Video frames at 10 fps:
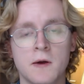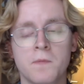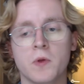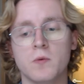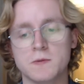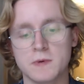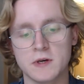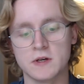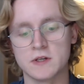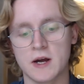was
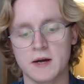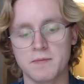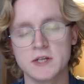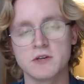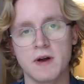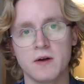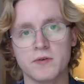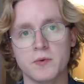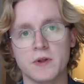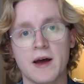because I messed
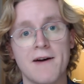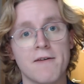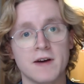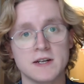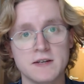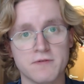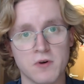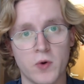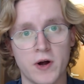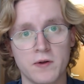around with RFID for
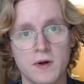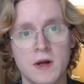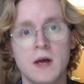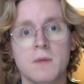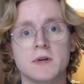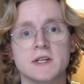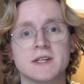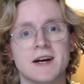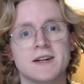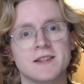a while, but
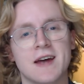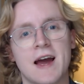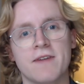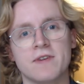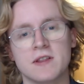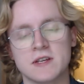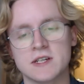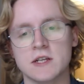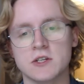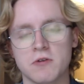decided that having the
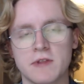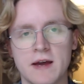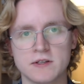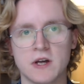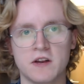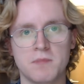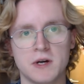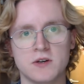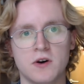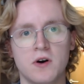sensor on the outside of my
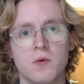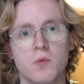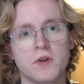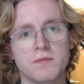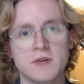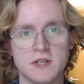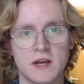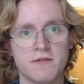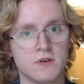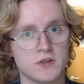door wouldn't be
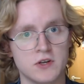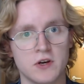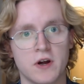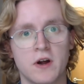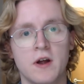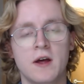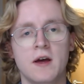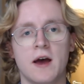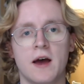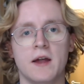safe or secure,
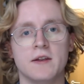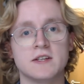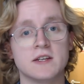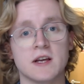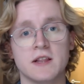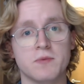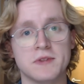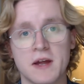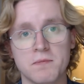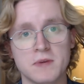and since I live with
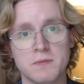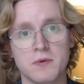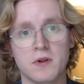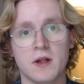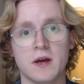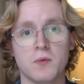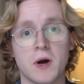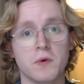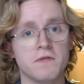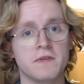10 people, I
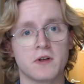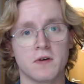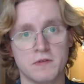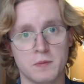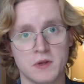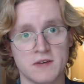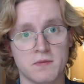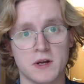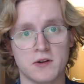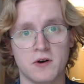wouldn't feel comfortable leaving
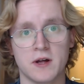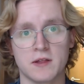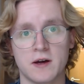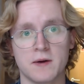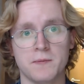my door like that.